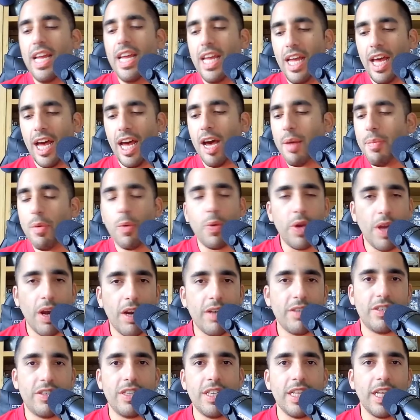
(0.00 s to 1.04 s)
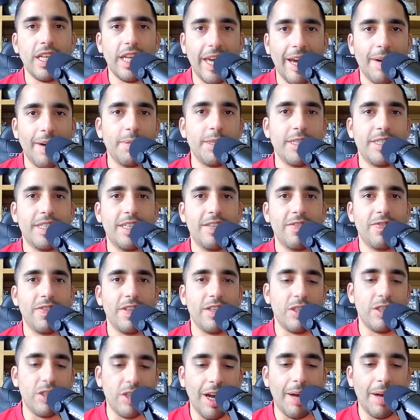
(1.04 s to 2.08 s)
But we are seeing the Cowboys
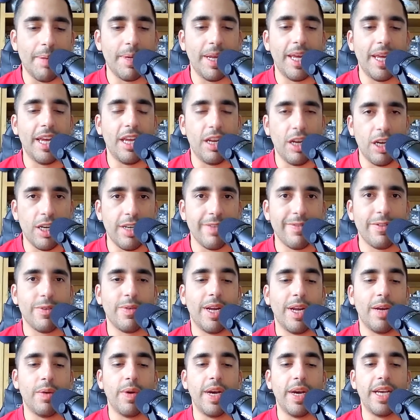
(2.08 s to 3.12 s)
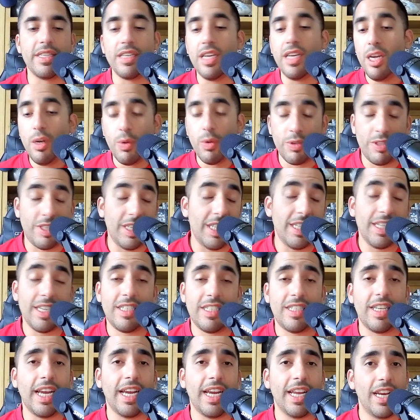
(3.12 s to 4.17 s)
defense dominate in all of the right ways. We're seeing this
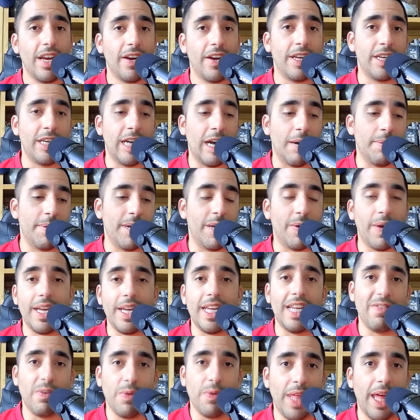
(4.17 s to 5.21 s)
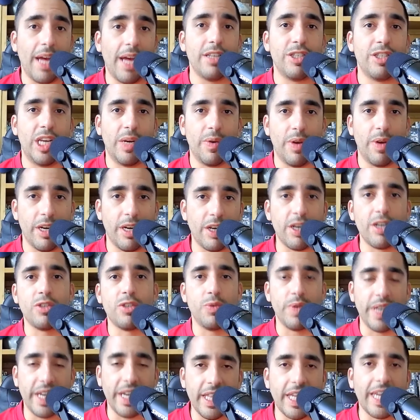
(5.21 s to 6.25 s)
secondary dominate, right, even without Jaron Curse,
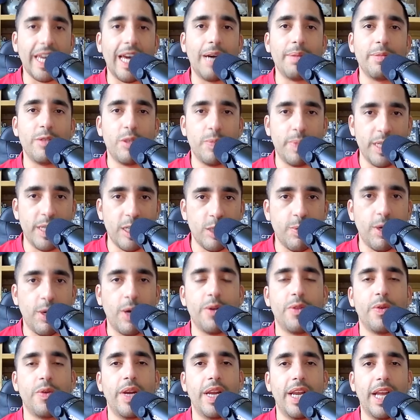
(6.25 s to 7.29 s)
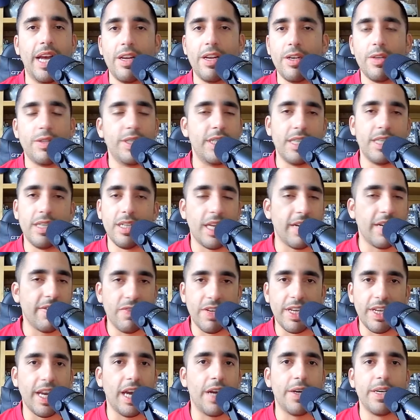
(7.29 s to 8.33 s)
who, again, the Cowboys are being smart with right now. No need to,
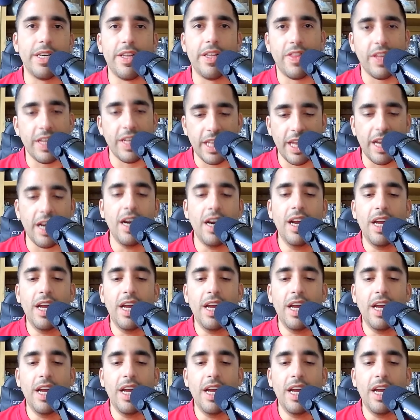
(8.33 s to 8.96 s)
like, freak out or anything there.